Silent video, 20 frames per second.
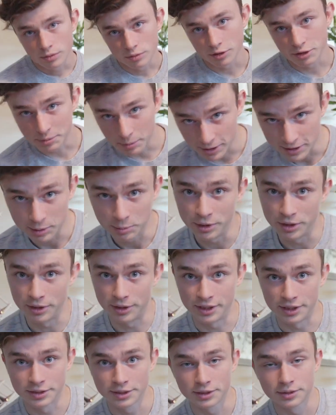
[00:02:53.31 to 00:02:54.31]

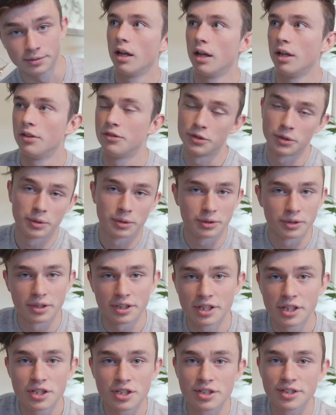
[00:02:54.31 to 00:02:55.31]
responsibilities. If you don't do the
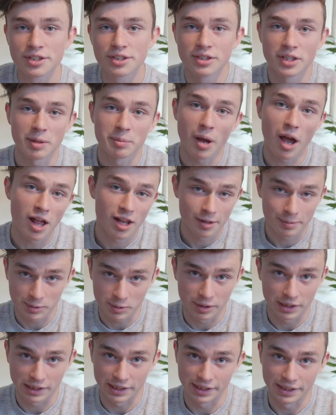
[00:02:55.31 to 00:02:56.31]
dishes, they pile up
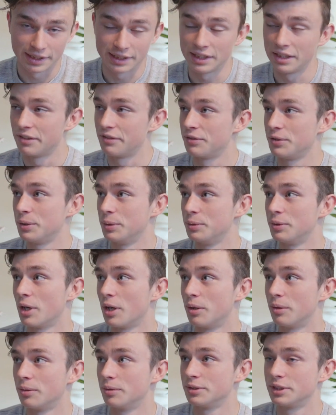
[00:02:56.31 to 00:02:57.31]
quickly. If you
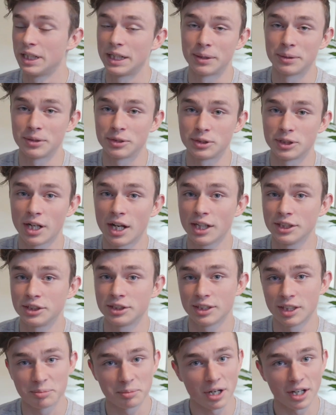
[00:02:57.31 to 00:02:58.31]
don't take out the
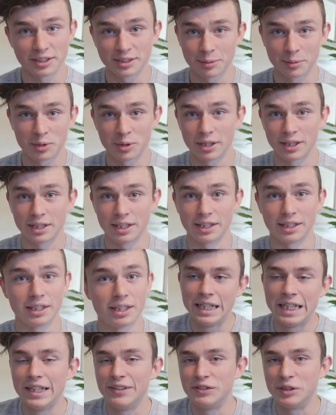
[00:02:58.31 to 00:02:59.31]
trash, it piles up quickly.
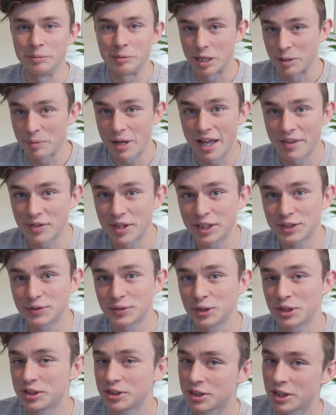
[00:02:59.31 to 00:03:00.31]
If you make bad things
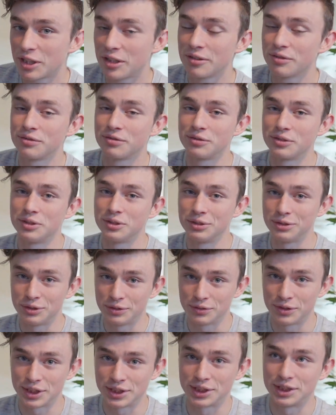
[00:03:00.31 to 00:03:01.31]
for yourself, you
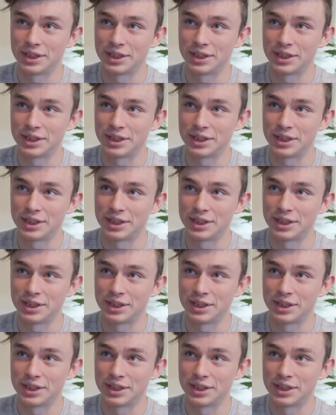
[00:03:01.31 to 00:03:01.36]
feel